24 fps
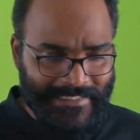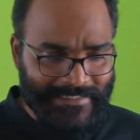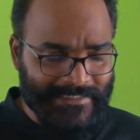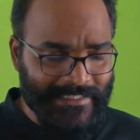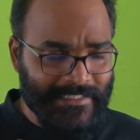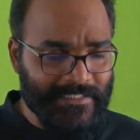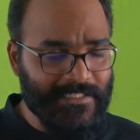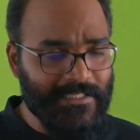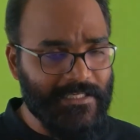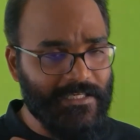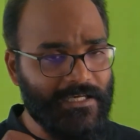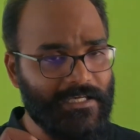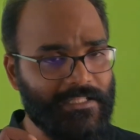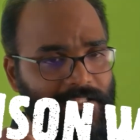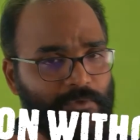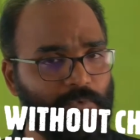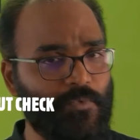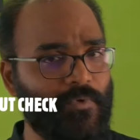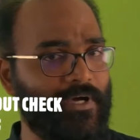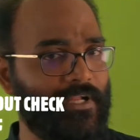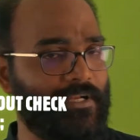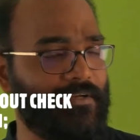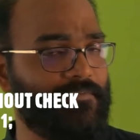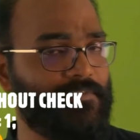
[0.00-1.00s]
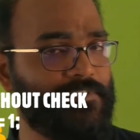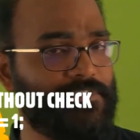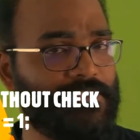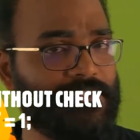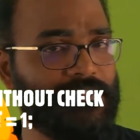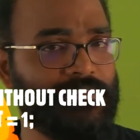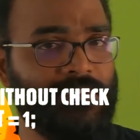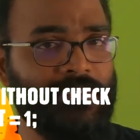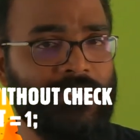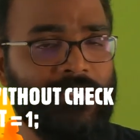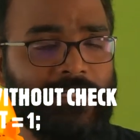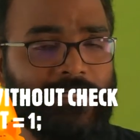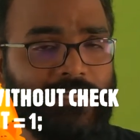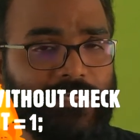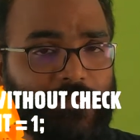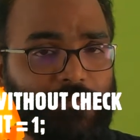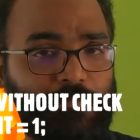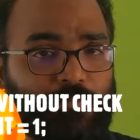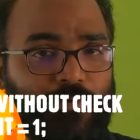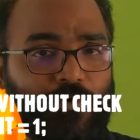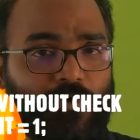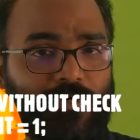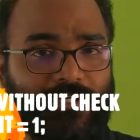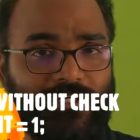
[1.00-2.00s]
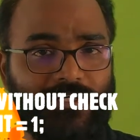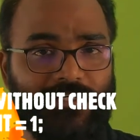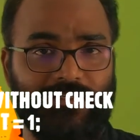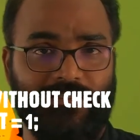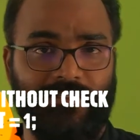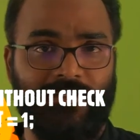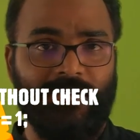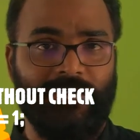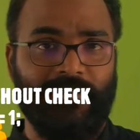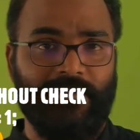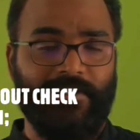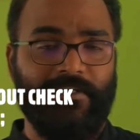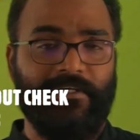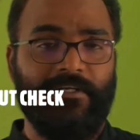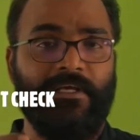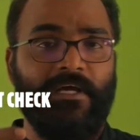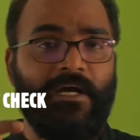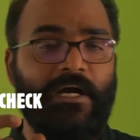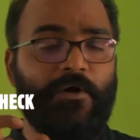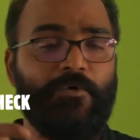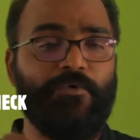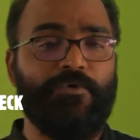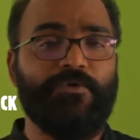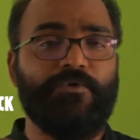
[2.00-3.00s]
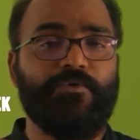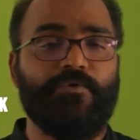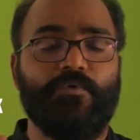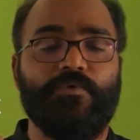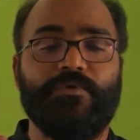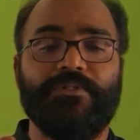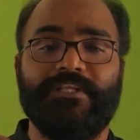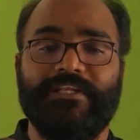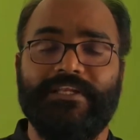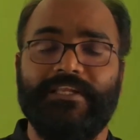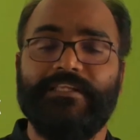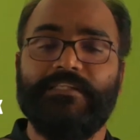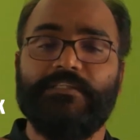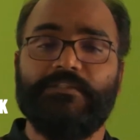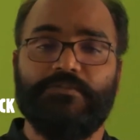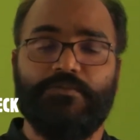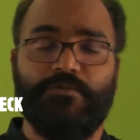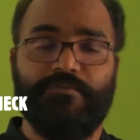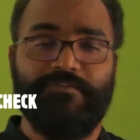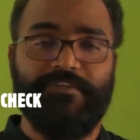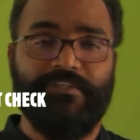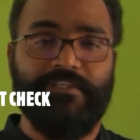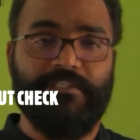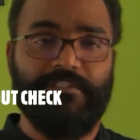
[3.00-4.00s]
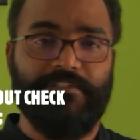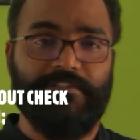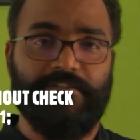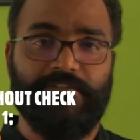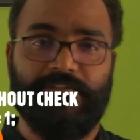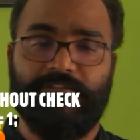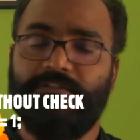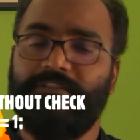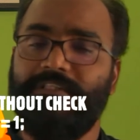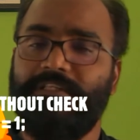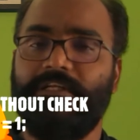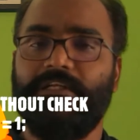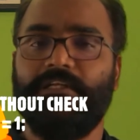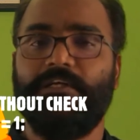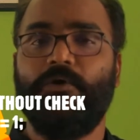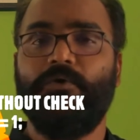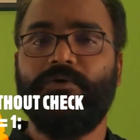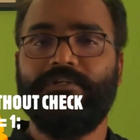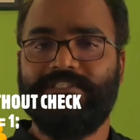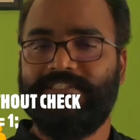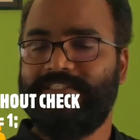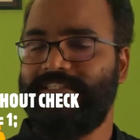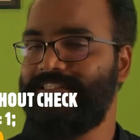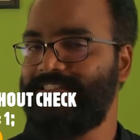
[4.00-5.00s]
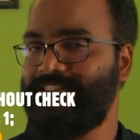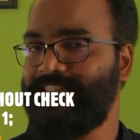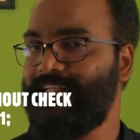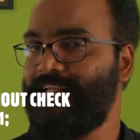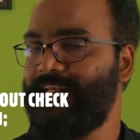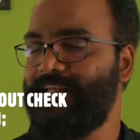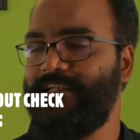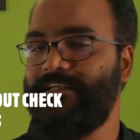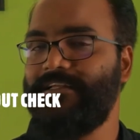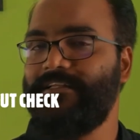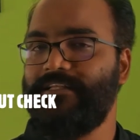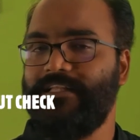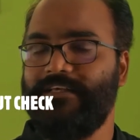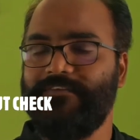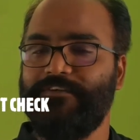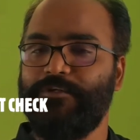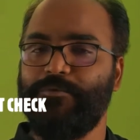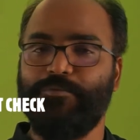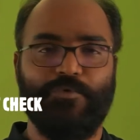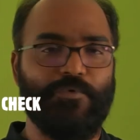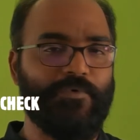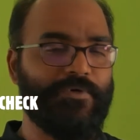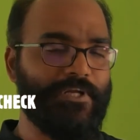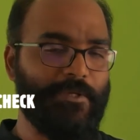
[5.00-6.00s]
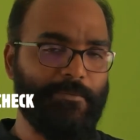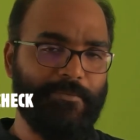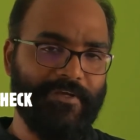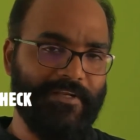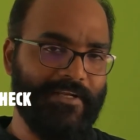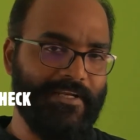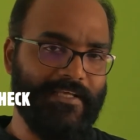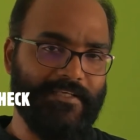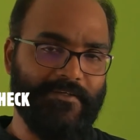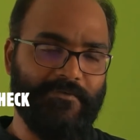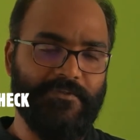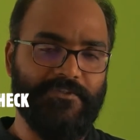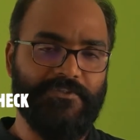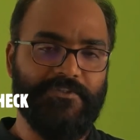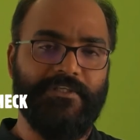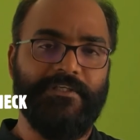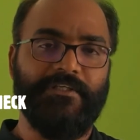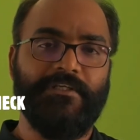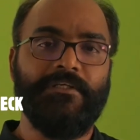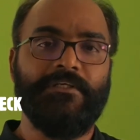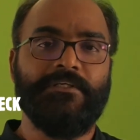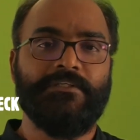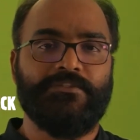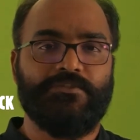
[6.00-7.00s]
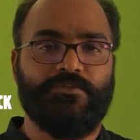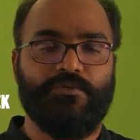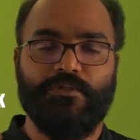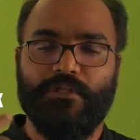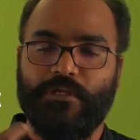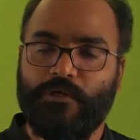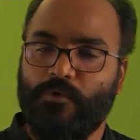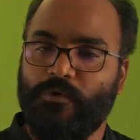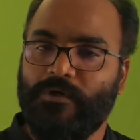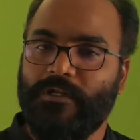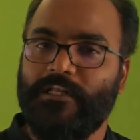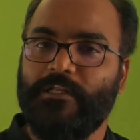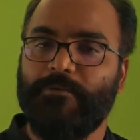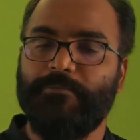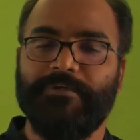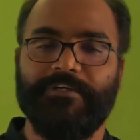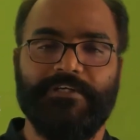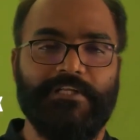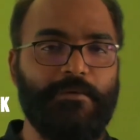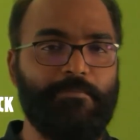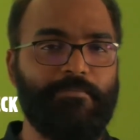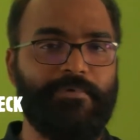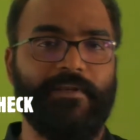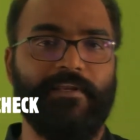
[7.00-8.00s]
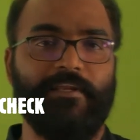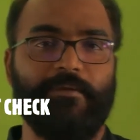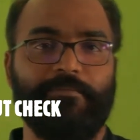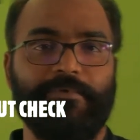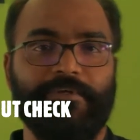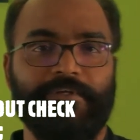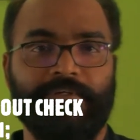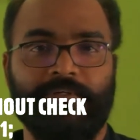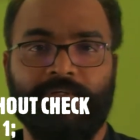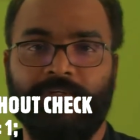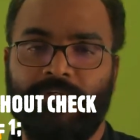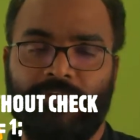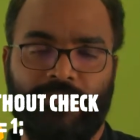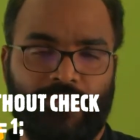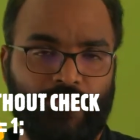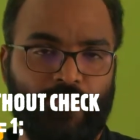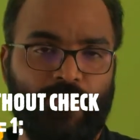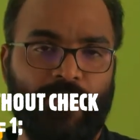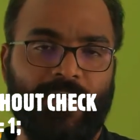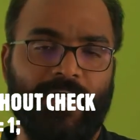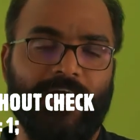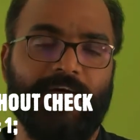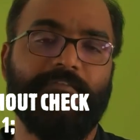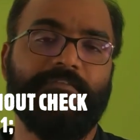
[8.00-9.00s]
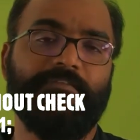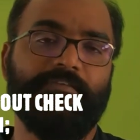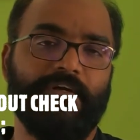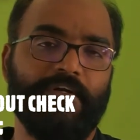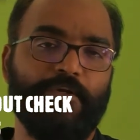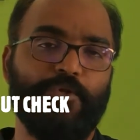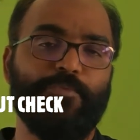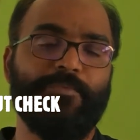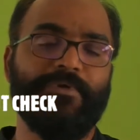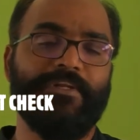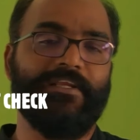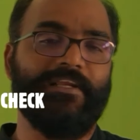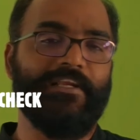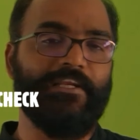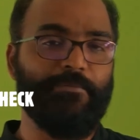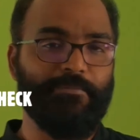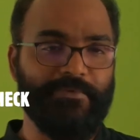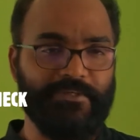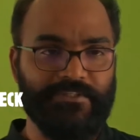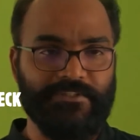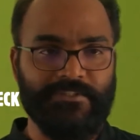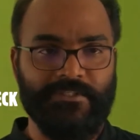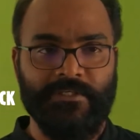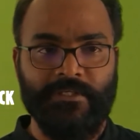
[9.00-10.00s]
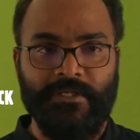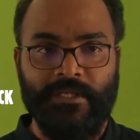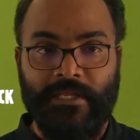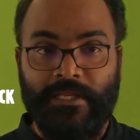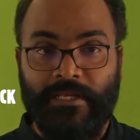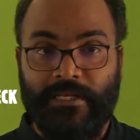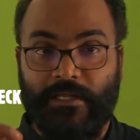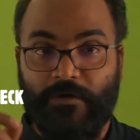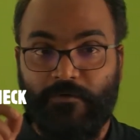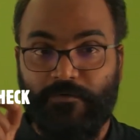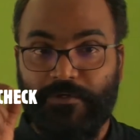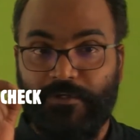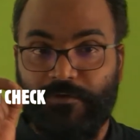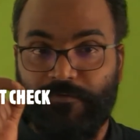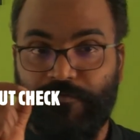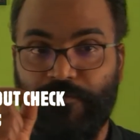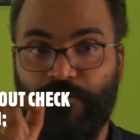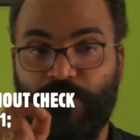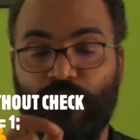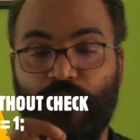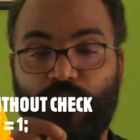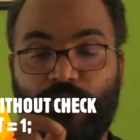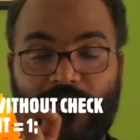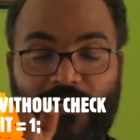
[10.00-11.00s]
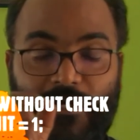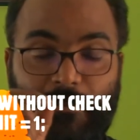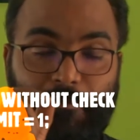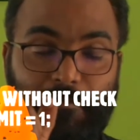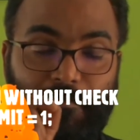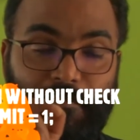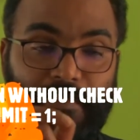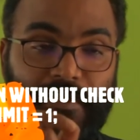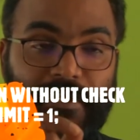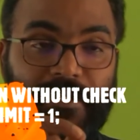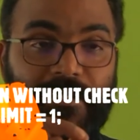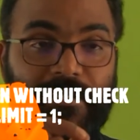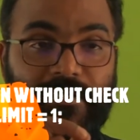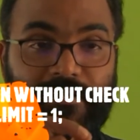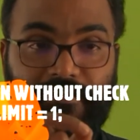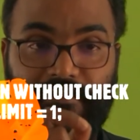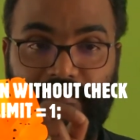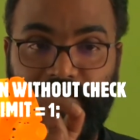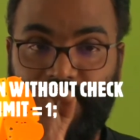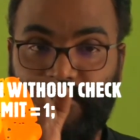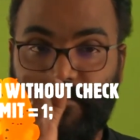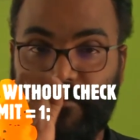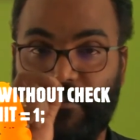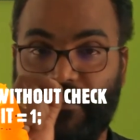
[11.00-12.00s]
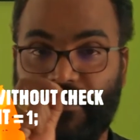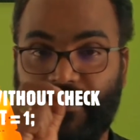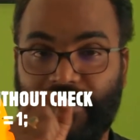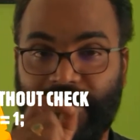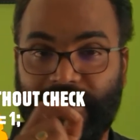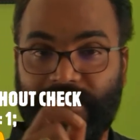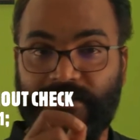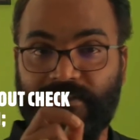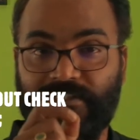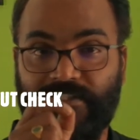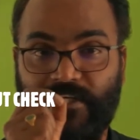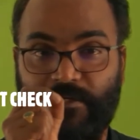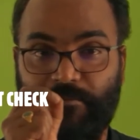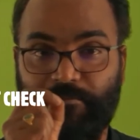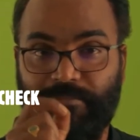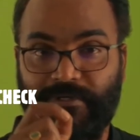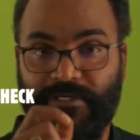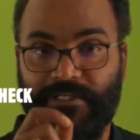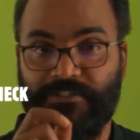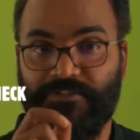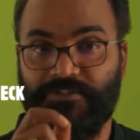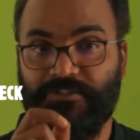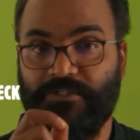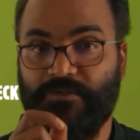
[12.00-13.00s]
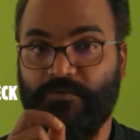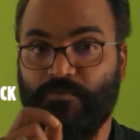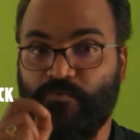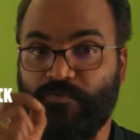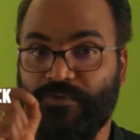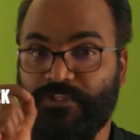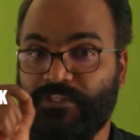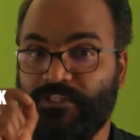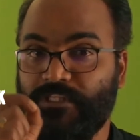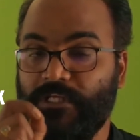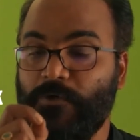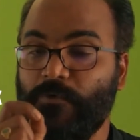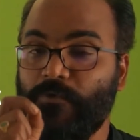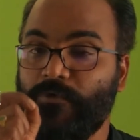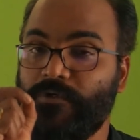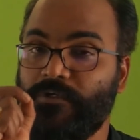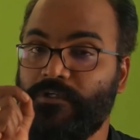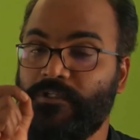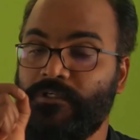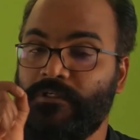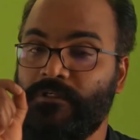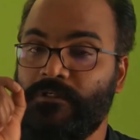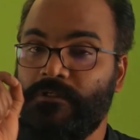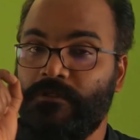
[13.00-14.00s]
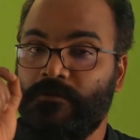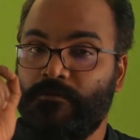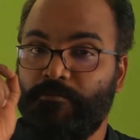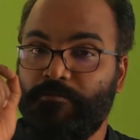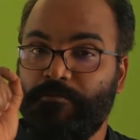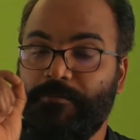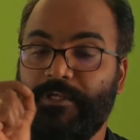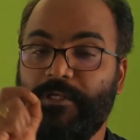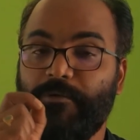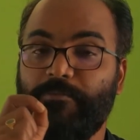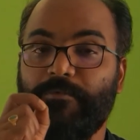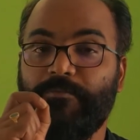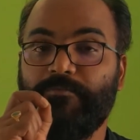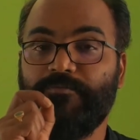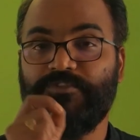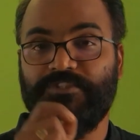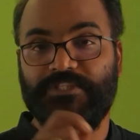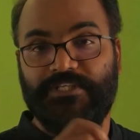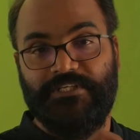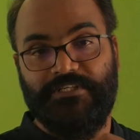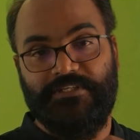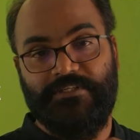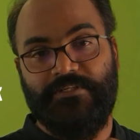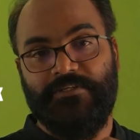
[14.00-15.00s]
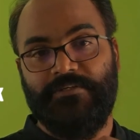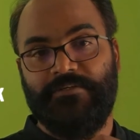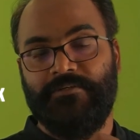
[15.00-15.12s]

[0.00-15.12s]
Then the other one, which is important, right? How do you know the ranges of integers? So there are constants declared in every programming language, right? So the lower limit, upper limit, you have numeric limits. Now, if you compare the range comparison without minimum check,